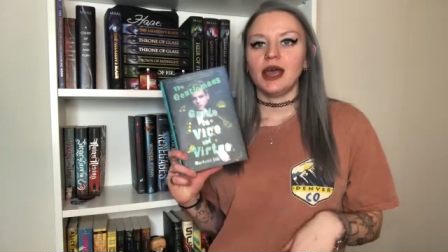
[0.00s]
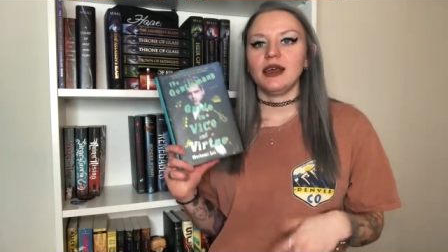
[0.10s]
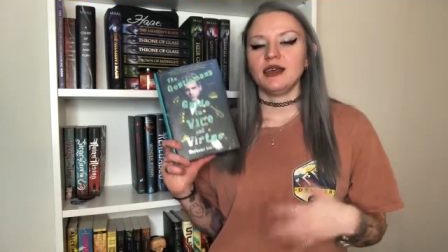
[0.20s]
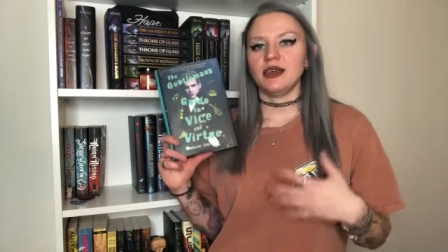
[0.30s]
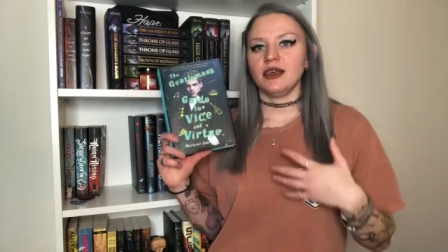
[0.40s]

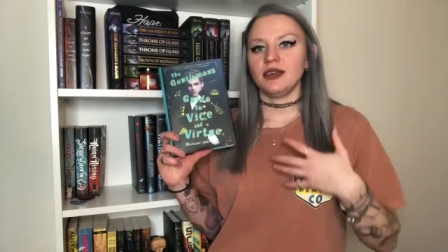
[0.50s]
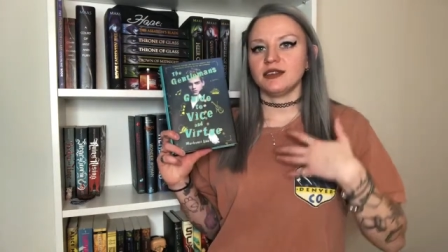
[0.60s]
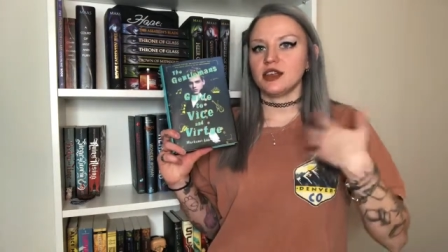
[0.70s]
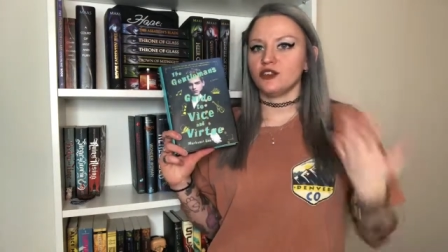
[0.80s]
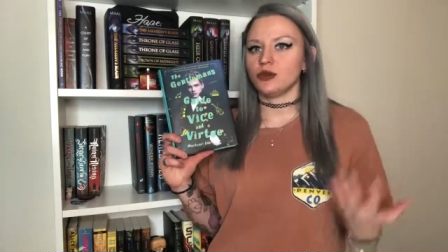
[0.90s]
It
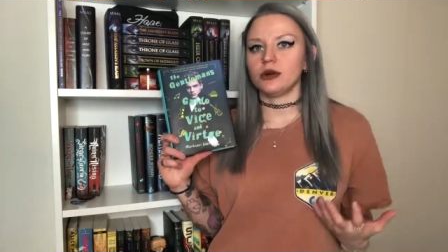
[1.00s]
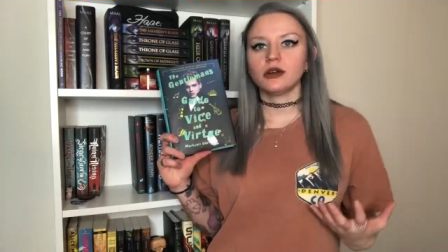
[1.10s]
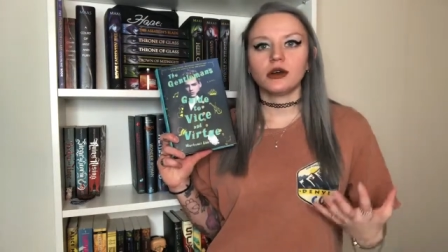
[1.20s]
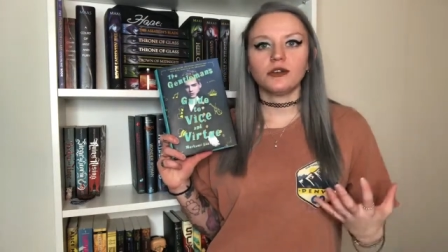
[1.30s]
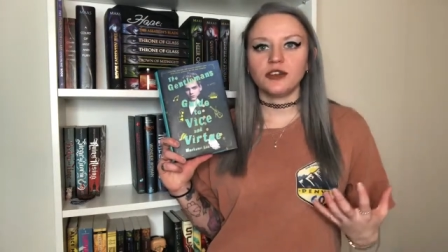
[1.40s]
is
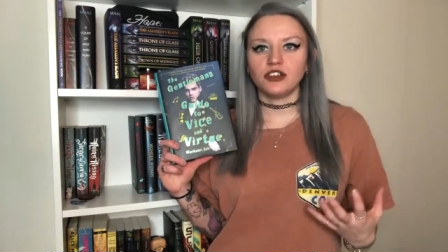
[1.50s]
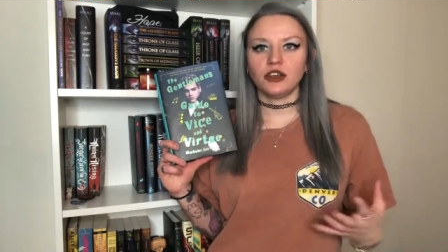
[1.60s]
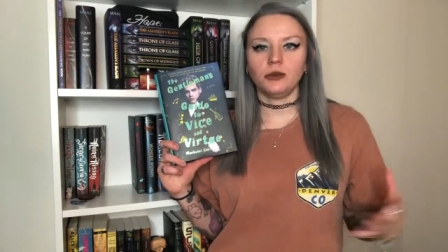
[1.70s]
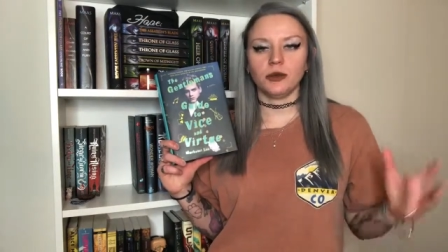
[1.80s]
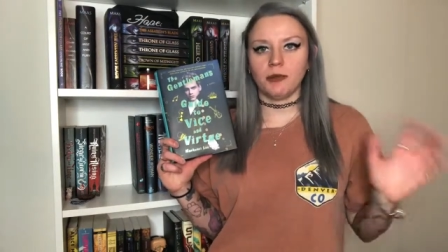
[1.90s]
historical
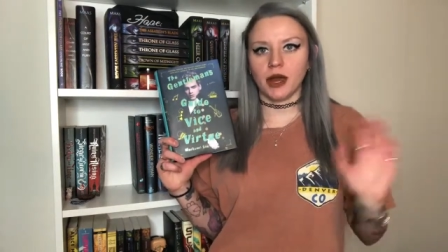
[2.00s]
fiction with